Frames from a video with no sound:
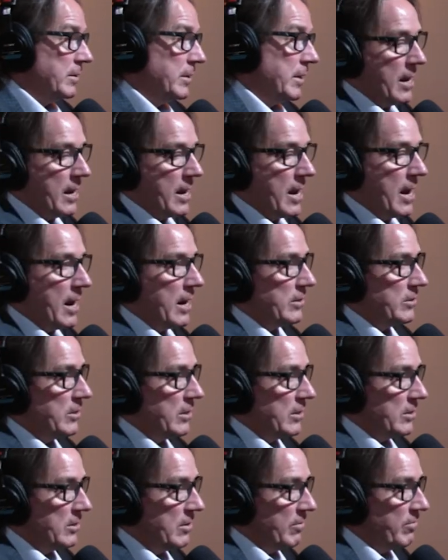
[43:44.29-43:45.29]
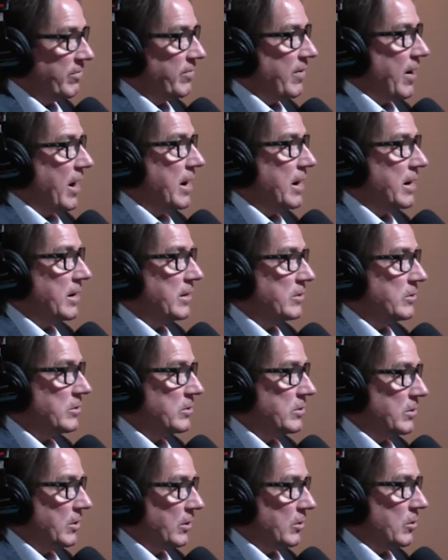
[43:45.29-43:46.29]
He has it
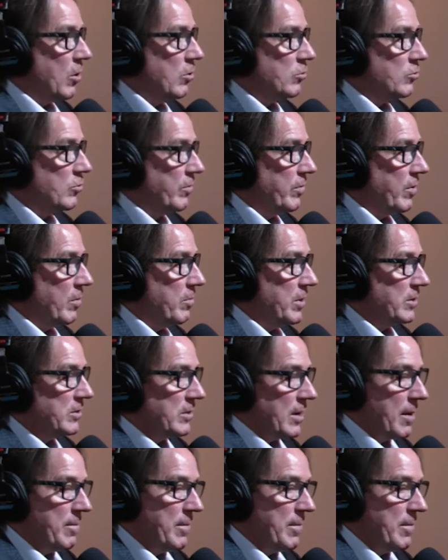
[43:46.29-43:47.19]
defines the culture of their business.